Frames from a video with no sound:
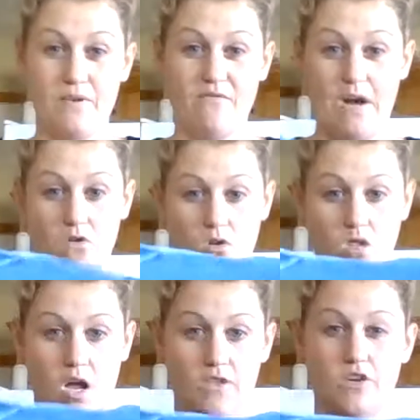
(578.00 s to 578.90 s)

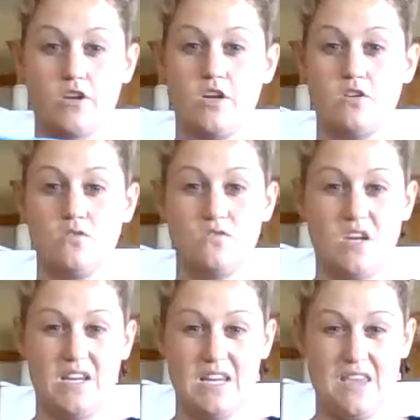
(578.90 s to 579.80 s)
EnviroCloth you're going to use
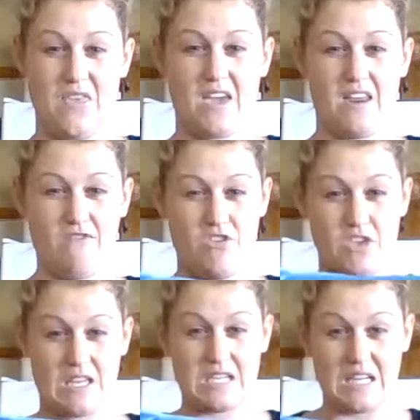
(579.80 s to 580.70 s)
on anything and
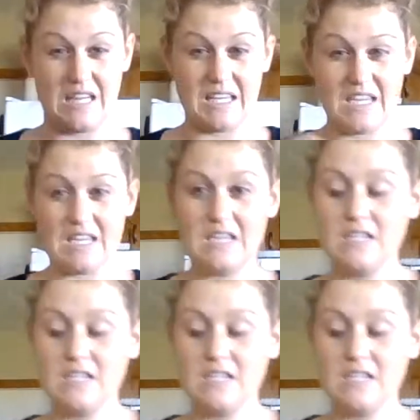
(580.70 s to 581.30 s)
everything to clean.